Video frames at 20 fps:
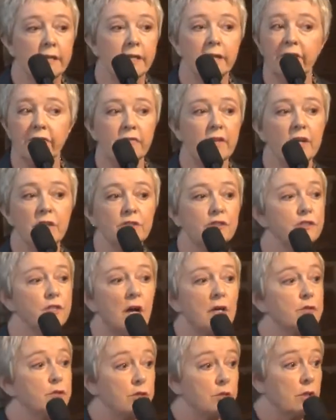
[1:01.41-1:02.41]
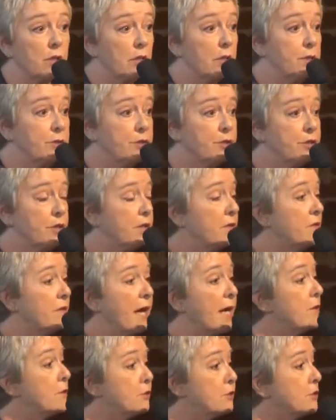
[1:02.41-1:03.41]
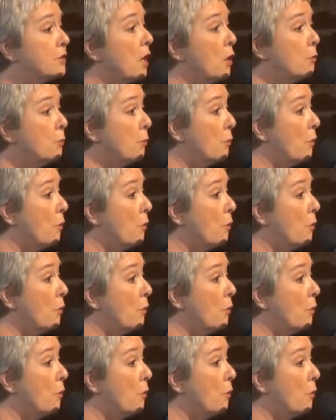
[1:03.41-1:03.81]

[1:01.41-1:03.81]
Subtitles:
If there's no solution, there's no